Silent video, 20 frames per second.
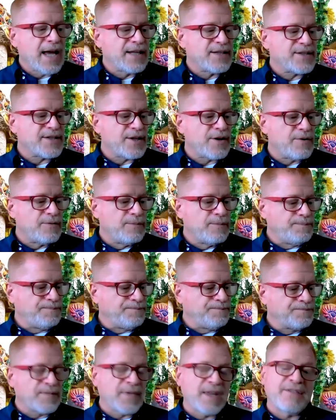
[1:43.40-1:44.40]
And so
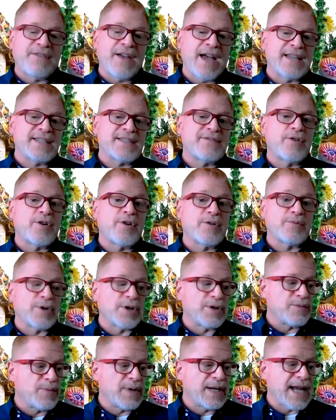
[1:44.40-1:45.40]
fast
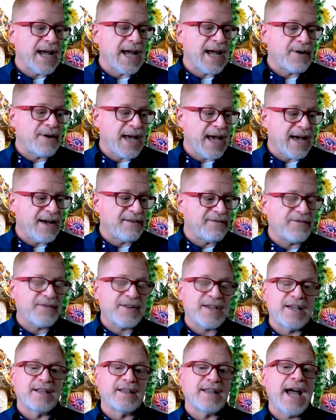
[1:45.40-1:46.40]
forward, we now have
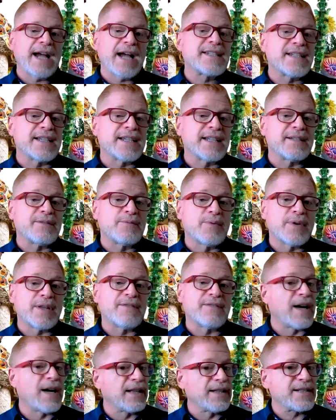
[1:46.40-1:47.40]
collected with
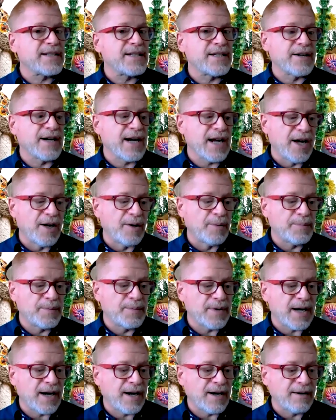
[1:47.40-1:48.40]
volunteer help.
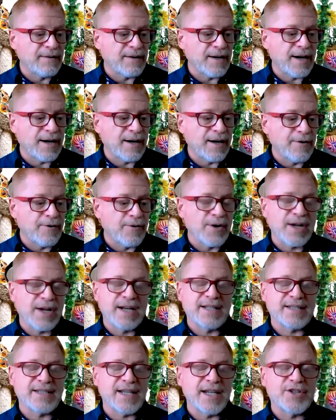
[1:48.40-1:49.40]
Our, our
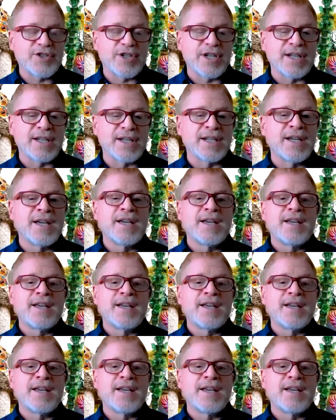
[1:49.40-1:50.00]
organization